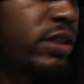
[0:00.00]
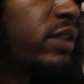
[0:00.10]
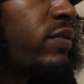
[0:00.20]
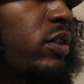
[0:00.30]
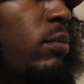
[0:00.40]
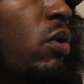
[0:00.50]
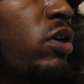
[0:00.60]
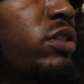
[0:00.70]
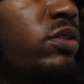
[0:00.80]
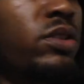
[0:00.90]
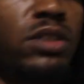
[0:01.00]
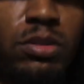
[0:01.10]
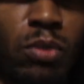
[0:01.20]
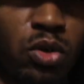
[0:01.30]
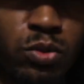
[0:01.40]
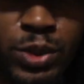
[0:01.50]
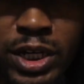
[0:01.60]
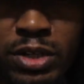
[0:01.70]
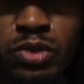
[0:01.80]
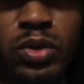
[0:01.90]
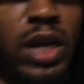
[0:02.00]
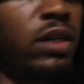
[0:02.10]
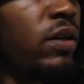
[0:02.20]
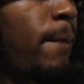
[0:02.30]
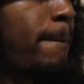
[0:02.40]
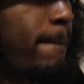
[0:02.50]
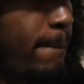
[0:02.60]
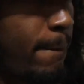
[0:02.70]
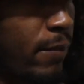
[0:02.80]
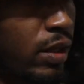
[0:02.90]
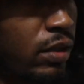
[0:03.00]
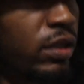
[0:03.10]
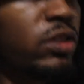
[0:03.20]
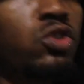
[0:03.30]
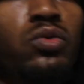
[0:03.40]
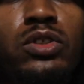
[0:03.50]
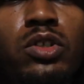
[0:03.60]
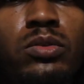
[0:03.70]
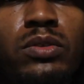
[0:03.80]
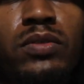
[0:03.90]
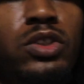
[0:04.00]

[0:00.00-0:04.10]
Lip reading: even in the Mars series, there's multiple areas you gotta look into in terms of a